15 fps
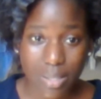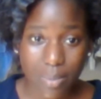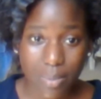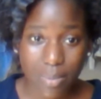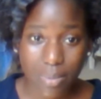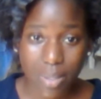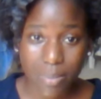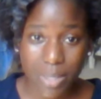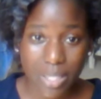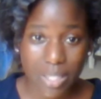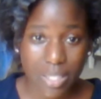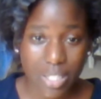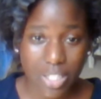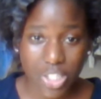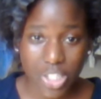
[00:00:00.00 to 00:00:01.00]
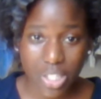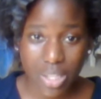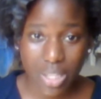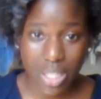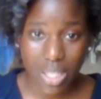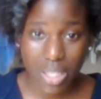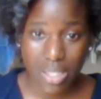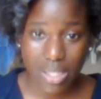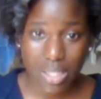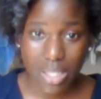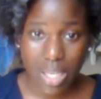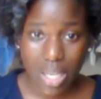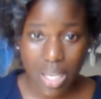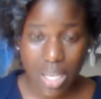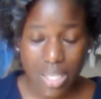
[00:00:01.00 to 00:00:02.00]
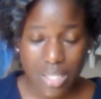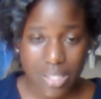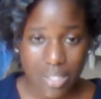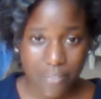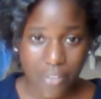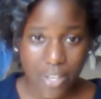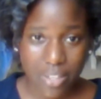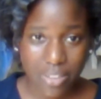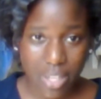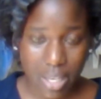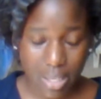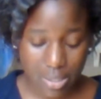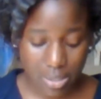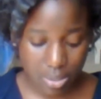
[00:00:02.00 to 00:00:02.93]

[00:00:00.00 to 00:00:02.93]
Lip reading: the limited edition things, stuff like that.